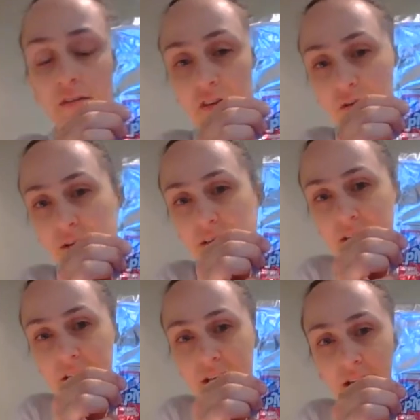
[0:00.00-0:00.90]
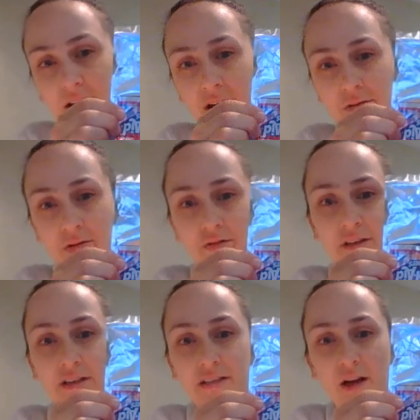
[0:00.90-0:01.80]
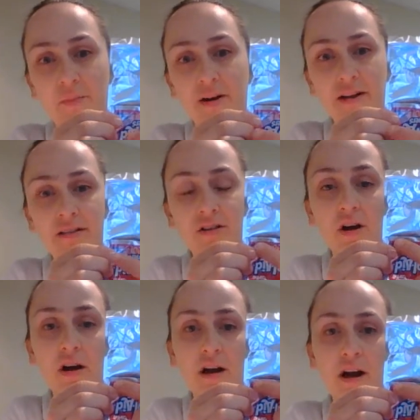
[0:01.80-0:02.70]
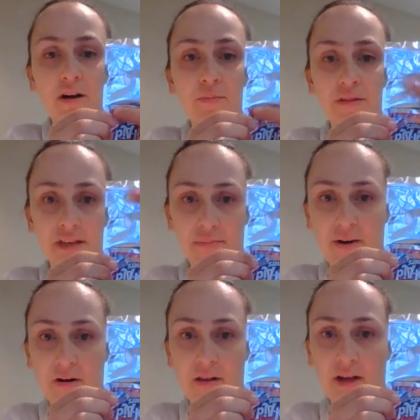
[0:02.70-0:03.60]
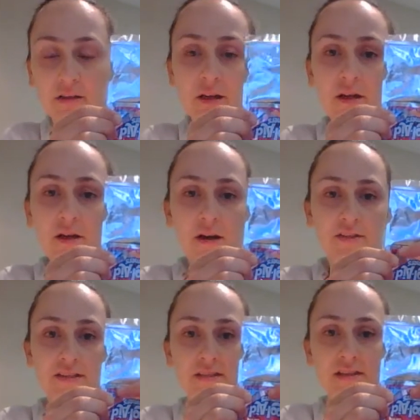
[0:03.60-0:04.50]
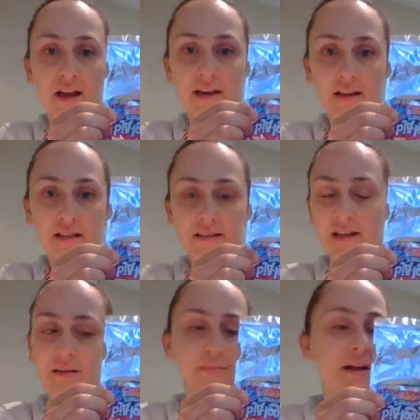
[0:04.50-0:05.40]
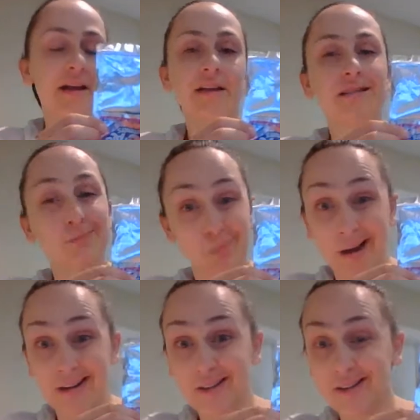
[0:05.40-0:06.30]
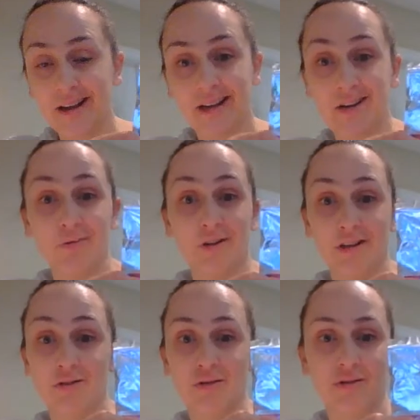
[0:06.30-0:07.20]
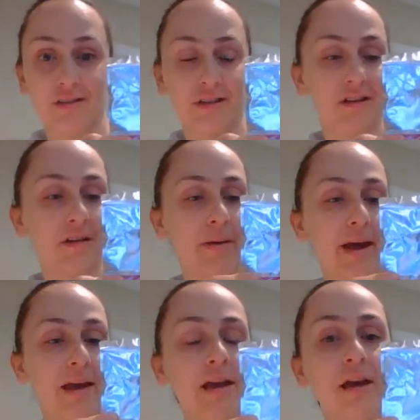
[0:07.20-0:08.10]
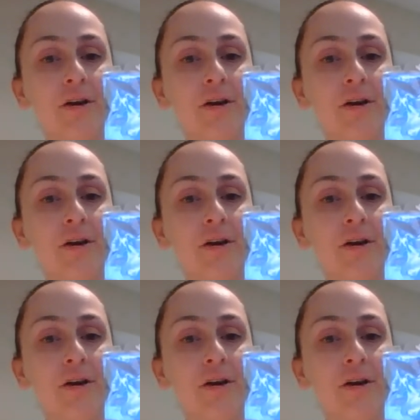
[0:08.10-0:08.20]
If you can see, I don't know if you can tell, but it's not 100% parallel, this line and this line, but it's minor and you really don't notice it in the bag.